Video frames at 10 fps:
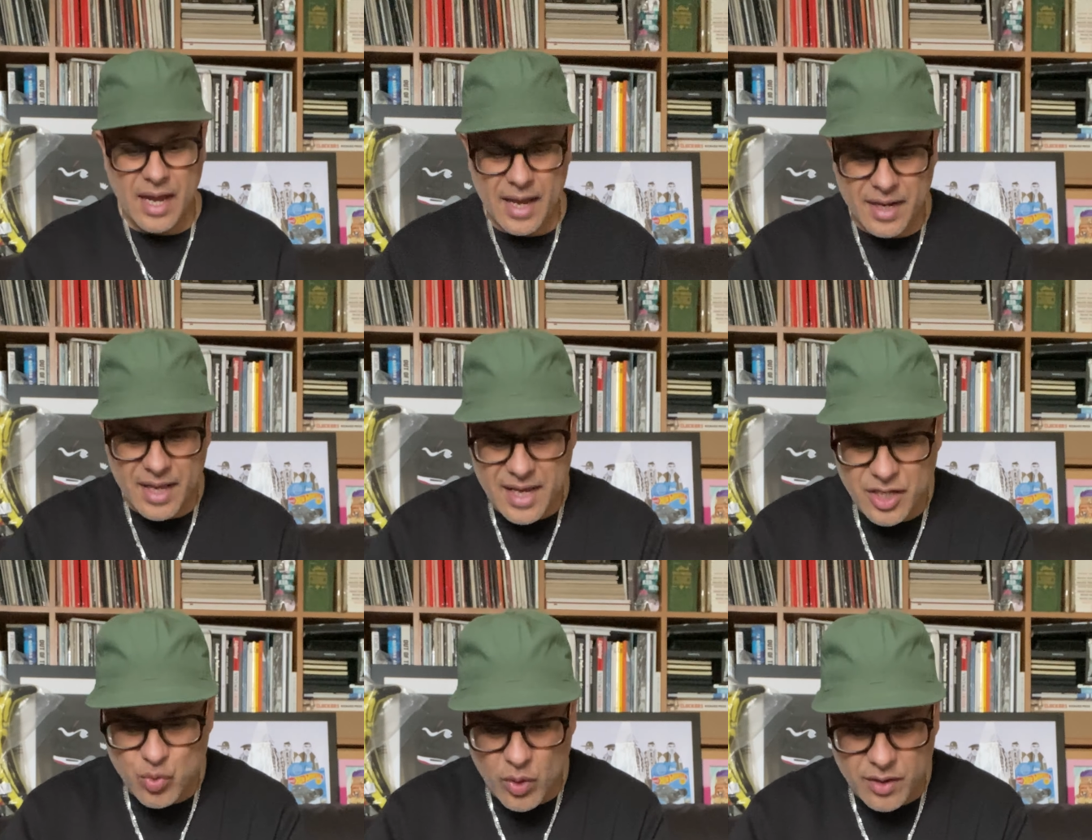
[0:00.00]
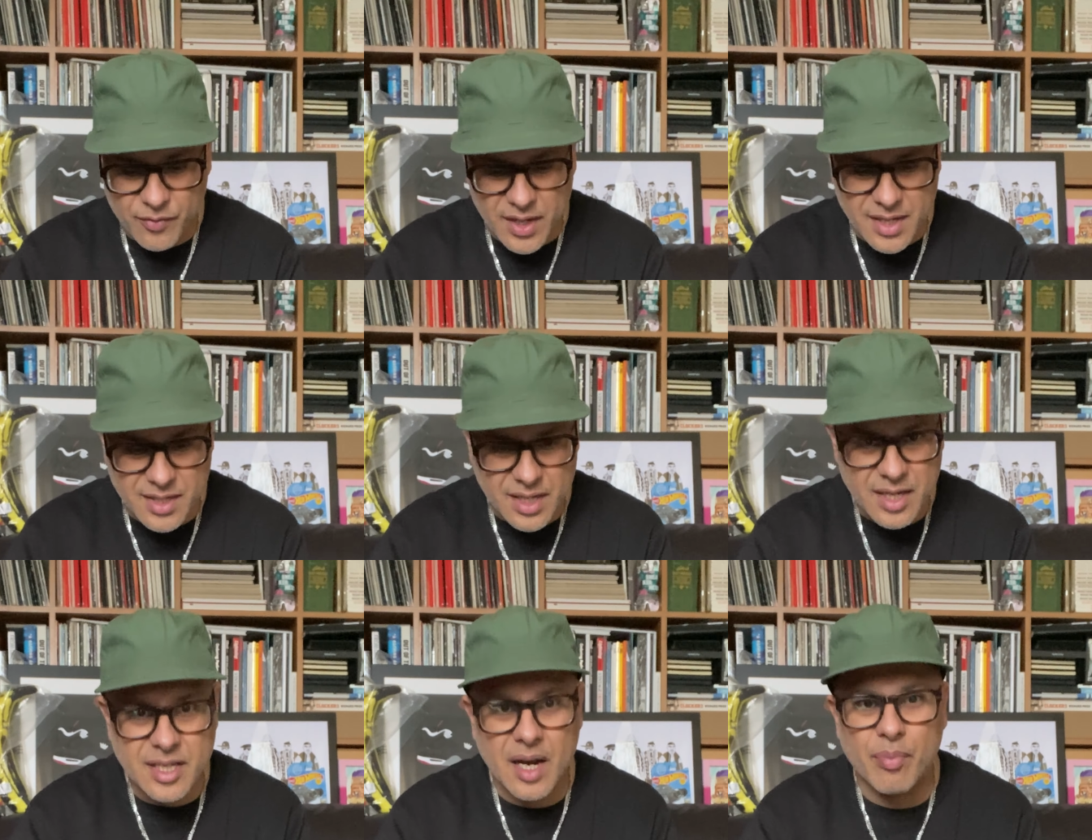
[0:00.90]
And each one of these
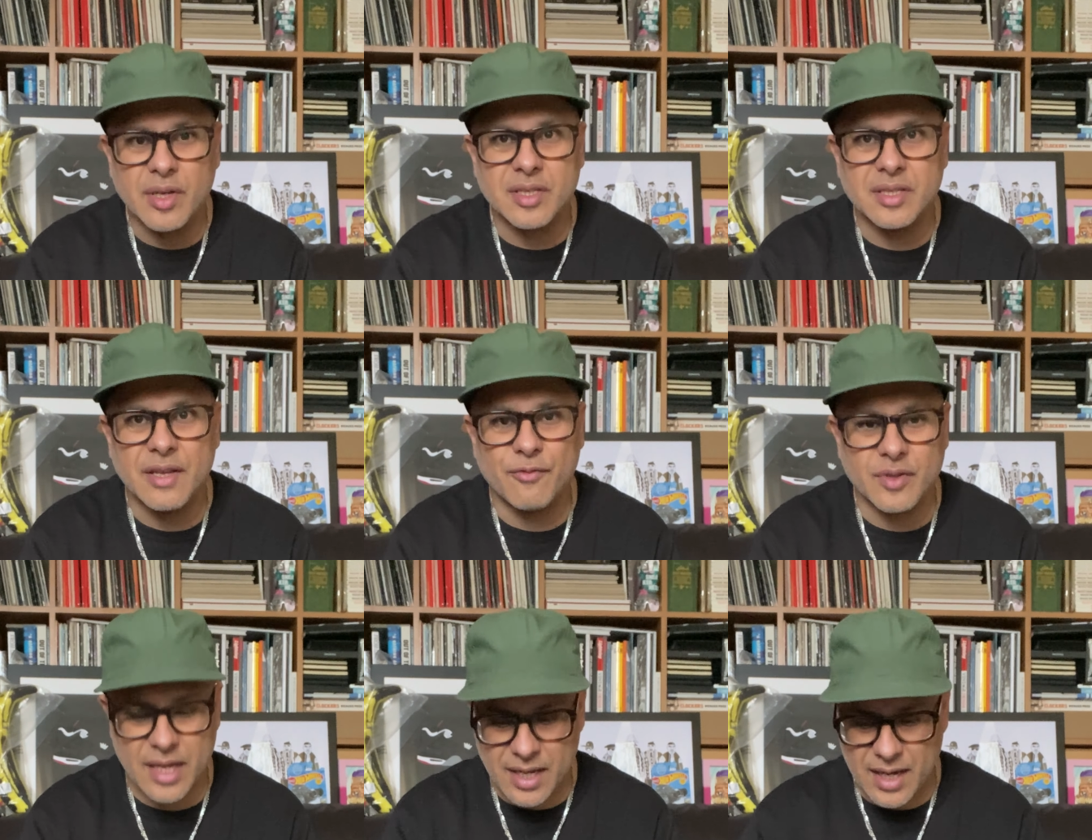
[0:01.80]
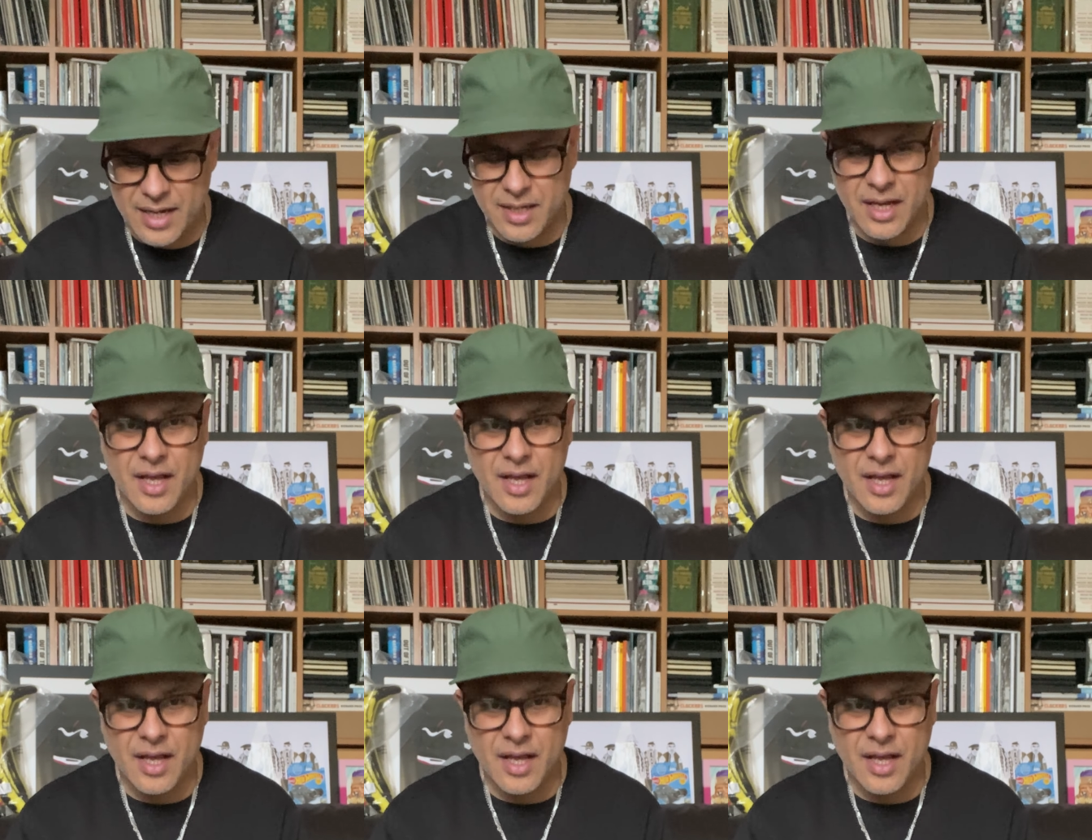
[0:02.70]
celebrates a different decade.